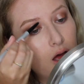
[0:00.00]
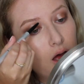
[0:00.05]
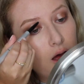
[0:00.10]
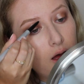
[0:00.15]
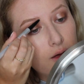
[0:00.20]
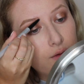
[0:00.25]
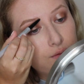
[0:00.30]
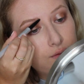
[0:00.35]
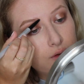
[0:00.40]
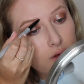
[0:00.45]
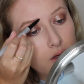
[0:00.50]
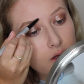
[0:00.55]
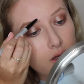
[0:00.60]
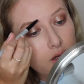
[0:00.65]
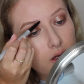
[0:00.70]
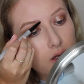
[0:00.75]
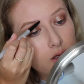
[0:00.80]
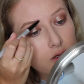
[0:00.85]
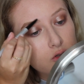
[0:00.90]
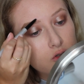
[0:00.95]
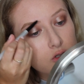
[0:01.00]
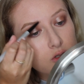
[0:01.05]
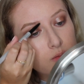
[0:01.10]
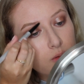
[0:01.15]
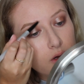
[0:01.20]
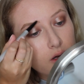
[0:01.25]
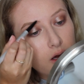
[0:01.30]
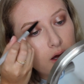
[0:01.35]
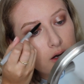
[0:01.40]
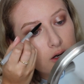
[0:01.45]
I fill in just
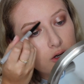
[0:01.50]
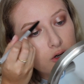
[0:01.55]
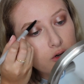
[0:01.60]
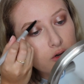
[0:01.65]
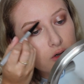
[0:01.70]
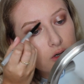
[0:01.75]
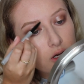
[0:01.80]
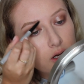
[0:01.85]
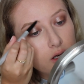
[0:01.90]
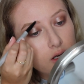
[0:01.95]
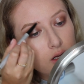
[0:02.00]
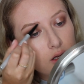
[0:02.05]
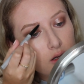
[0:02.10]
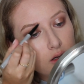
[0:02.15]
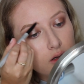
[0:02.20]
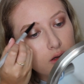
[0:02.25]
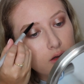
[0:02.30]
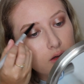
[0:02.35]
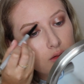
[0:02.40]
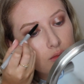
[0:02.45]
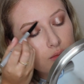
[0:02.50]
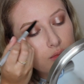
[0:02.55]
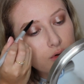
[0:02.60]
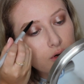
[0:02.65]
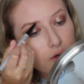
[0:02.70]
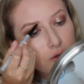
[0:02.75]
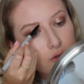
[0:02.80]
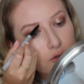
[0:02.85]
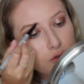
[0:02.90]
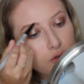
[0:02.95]
by kind of creating
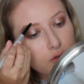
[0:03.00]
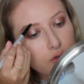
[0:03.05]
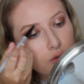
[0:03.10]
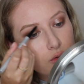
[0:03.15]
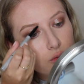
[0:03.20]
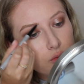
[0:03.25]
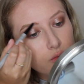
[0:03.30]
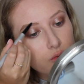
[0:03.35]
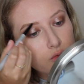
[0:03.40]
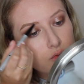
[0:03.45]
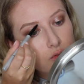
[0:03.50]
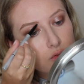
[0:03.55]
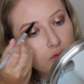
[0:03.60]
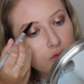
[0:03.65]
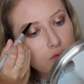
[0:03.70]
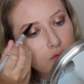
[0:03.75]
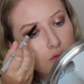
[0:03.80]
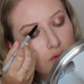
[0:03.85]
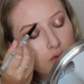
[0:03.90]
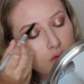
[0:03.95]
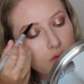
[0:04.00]
brush strokes.